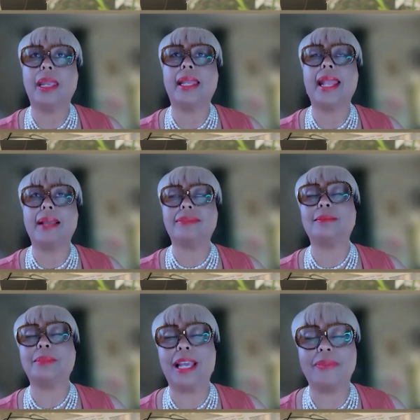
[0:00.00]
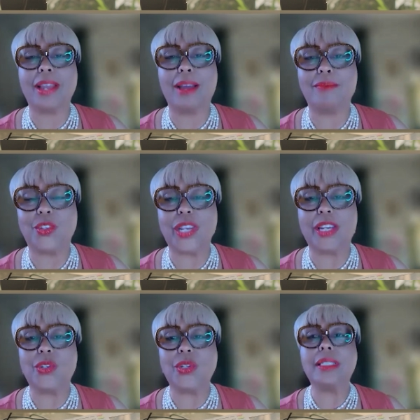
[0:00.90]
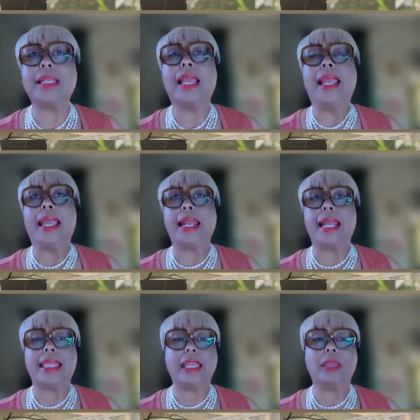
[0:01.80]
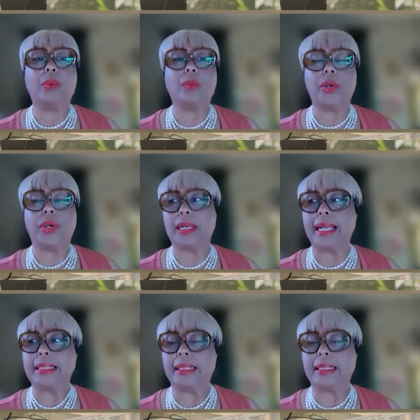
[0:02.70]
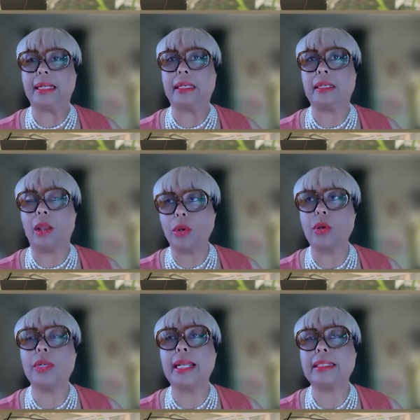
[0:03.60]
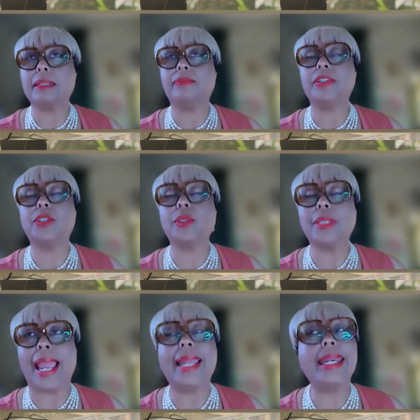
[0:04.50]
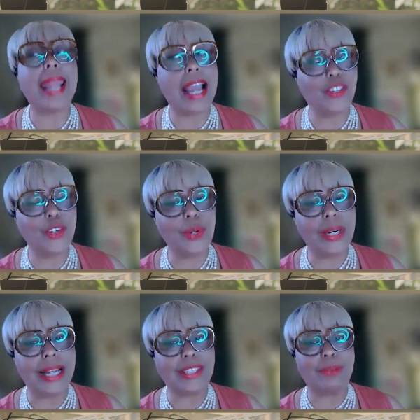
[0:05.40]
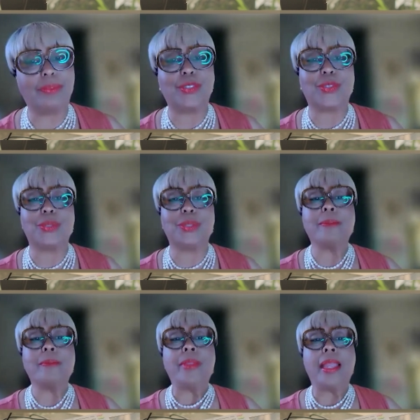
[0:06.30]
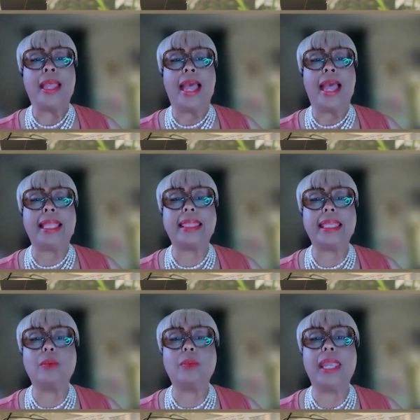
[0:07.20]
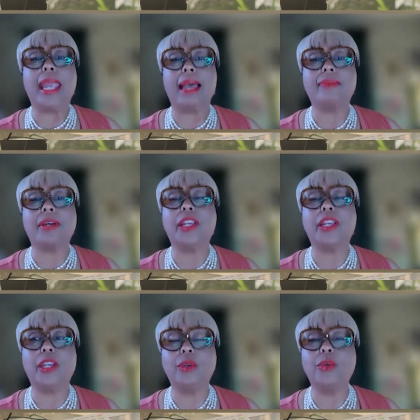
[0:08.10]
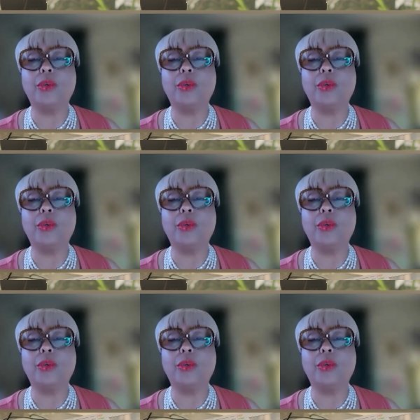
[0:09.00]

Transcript: and have some tough conversations. And I think when we're electing local elected officials and national elected officials, I think we have a huge